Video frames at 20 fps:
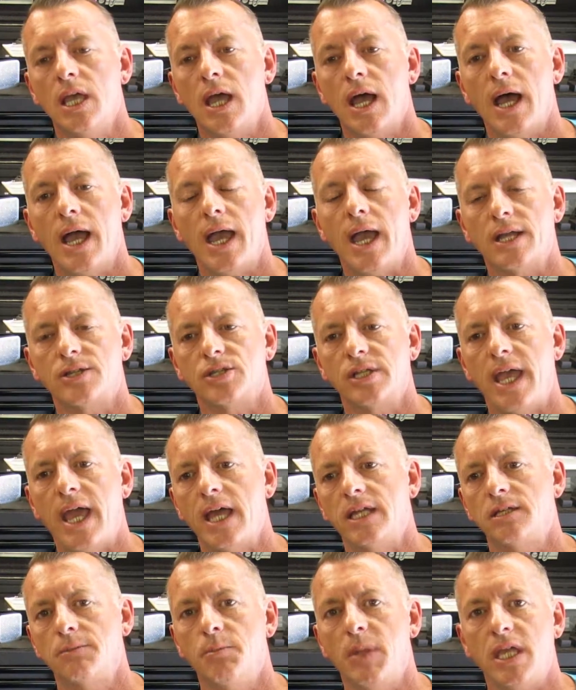I actually
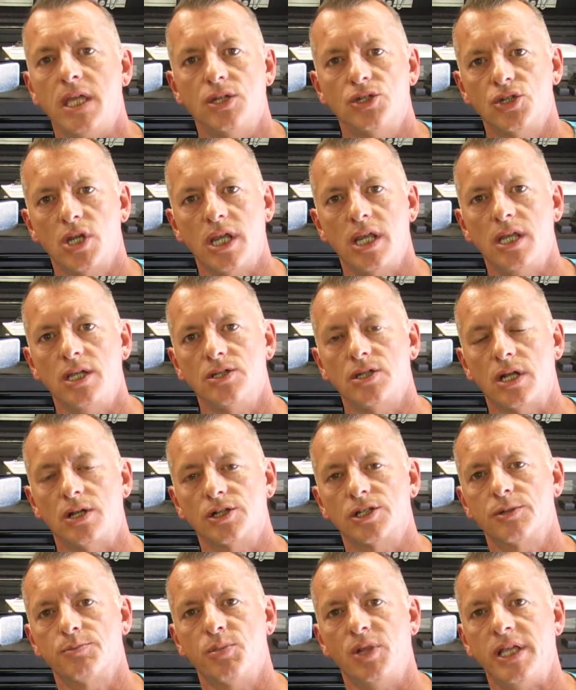had to make a change. I'll
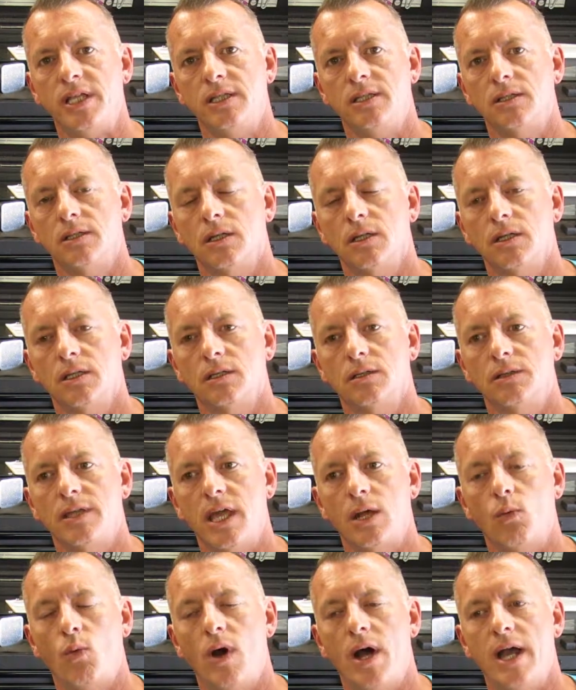explain
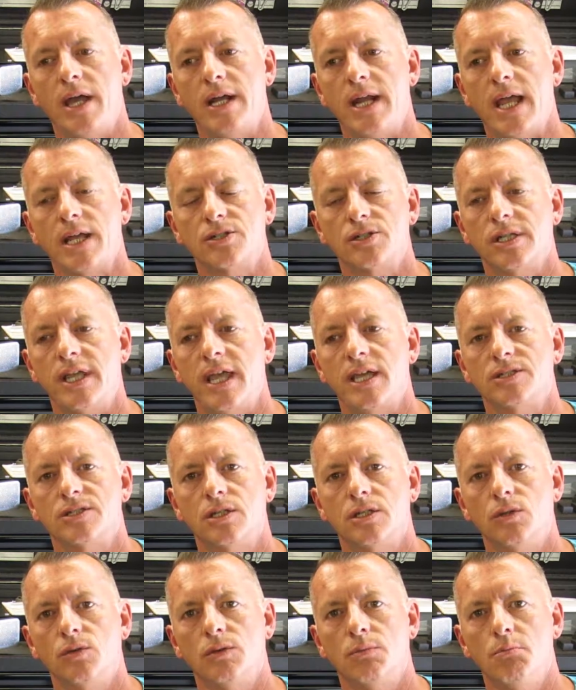that why. It actually has to
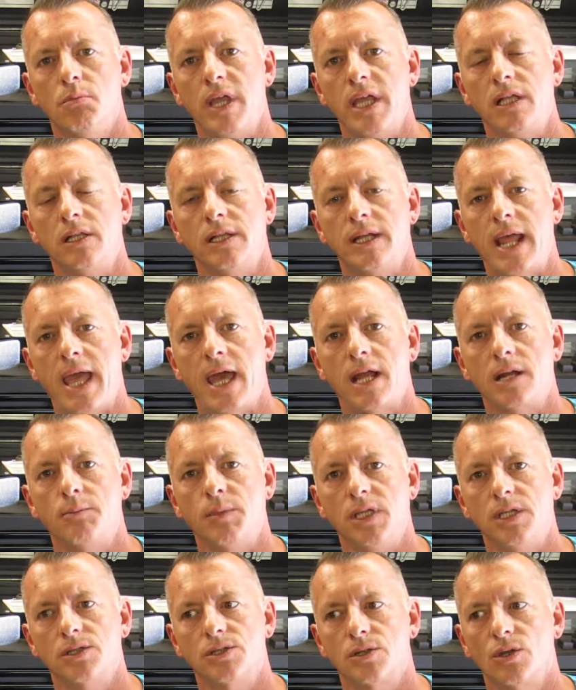do with male
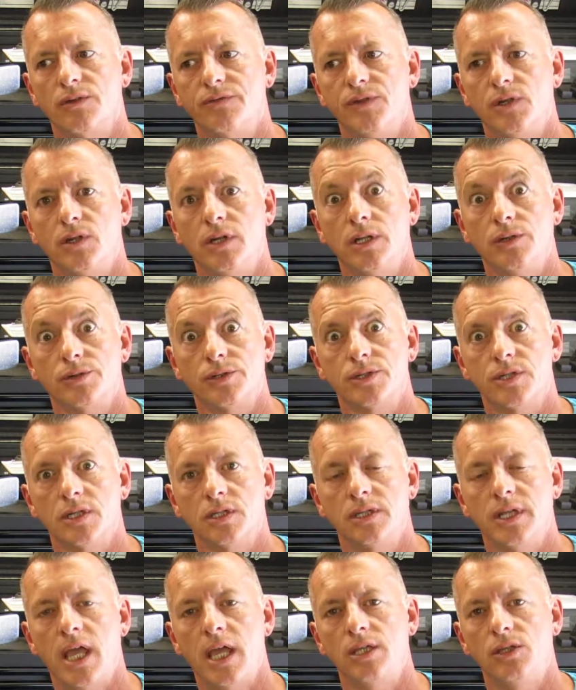anatomy, so if you're interested
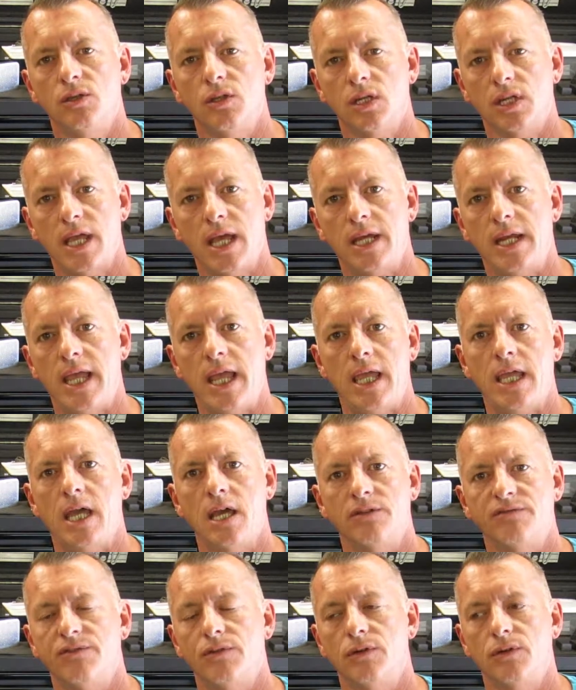in that, you can kind of hang
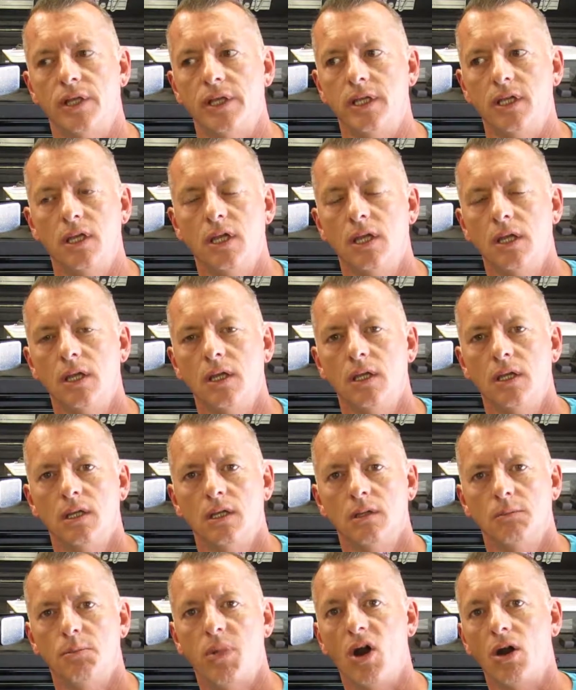on for like
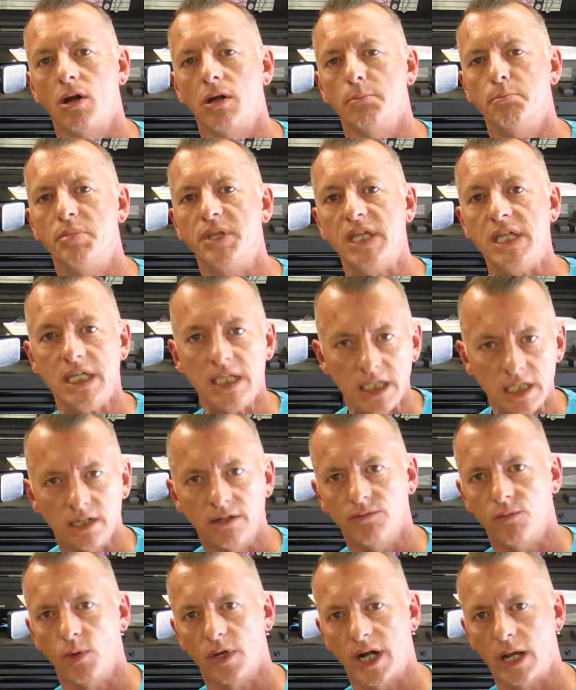part B
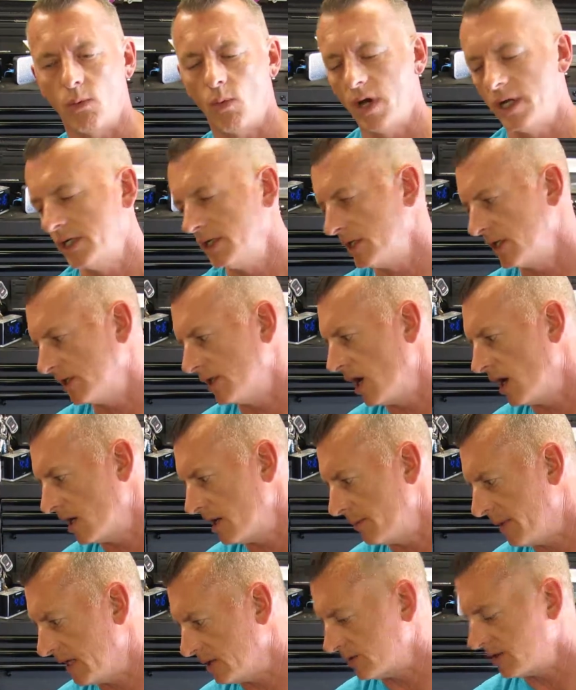of what I wanted to talk
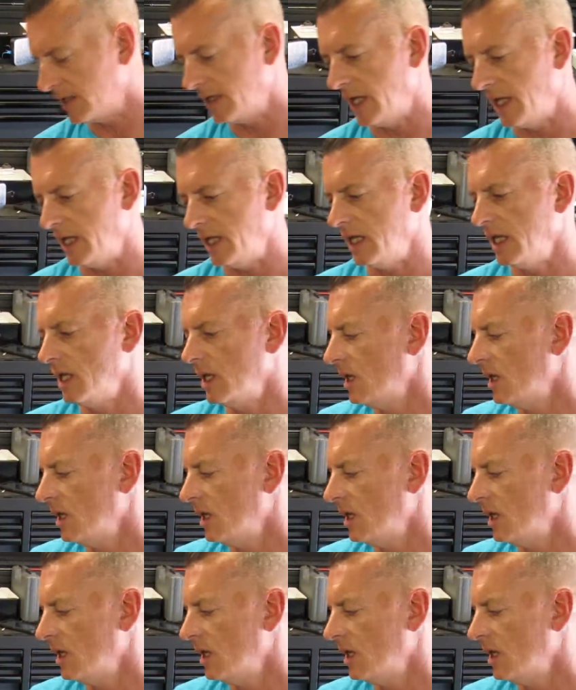about today.